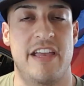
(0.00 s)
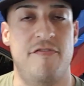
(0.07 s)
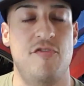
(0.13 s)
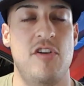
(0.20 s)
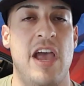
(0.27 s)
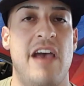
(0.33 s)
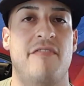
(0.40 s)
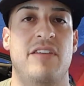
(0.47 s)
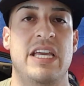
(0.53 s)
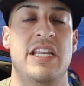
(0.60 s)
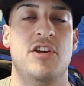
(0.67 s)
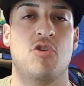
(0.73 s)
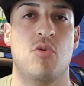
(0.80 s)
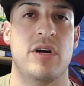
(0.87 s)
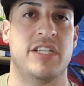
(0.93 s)
If you have
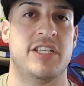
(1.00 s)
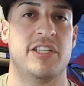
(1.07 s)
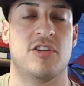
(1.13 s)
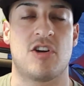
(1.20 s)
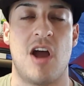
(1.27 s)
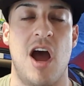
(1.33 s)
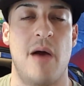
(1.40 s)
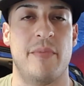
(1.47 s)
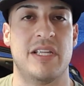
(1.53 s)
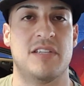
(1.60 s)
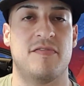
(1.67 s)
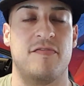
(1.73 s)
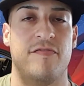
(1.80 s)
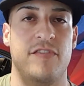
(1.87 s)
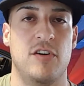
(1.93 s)
any questions or
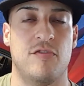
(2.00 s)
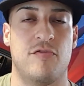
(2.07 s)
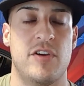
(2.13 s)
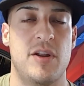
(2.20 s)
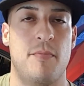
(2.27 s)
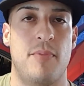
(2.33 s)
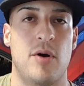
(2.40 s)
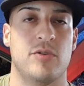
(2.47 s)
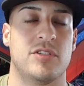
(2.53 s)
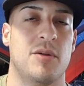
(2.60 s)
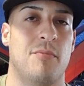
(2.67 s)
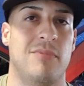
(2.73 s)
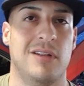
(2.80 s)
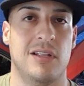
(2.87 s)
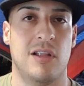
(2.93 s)
comments, feel free to post
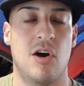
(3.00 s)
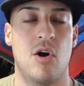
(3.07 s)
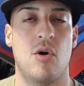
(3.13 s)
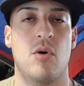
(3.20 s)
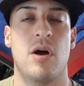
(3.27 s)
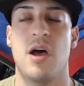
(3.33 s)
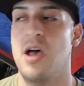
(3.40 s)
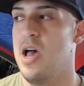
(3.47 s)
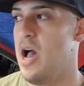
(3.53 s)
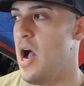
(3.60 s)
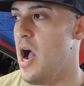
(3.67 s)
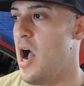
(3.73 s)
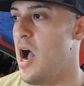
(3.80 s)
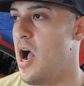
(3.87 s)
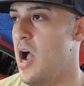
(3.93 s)
them below.
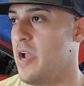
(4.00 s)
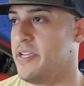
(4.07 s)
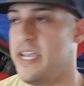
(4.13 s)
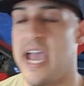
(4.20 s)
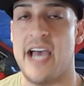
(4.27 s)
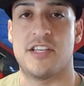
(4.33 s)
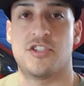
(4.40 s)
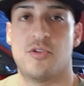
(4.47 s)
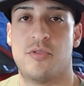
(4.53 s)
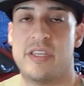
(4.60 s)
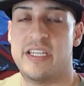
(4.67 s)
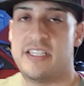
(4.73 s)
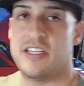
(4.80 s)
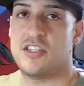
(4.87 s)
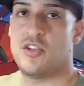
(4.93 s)
Yeah, so
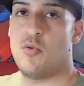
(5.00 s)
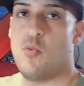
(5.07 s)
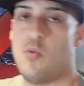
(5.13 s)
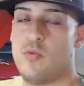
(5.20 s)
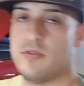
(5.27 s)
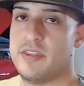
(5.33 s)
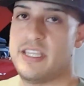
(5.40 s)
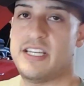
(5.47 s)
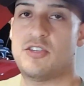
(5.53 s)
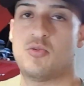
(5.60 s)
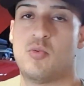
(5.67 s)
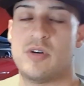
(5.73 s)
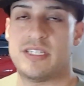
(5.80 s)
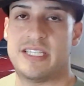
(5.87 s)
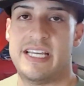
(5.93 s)
this
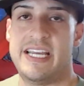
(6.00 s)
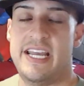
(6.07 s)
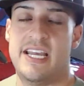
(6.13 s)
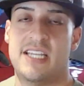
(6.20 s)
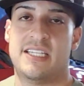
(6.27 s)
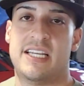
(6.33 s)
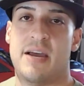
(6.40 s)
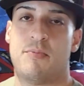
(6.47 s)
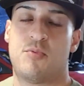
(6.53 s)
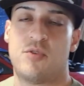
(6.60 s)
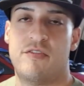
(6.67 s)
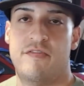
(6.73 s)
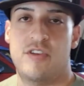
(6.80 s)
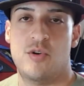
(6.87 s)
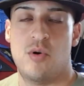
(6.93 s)
was the in-depth
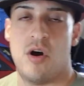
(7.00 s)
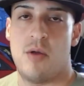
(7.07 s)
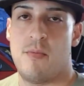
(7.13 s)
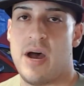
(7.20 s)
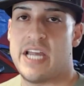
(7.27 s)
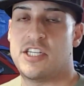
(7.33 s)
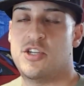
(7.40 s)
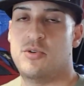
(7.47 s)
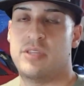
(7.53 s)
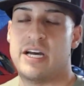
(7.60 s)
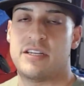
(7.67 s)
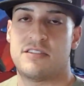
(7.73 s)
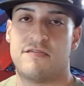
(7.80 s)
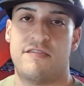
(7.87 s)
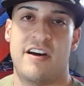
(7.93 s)
review on my
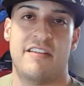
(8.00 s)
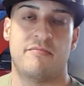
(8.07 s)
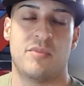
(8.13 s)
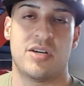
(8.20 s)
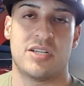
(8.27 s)
2005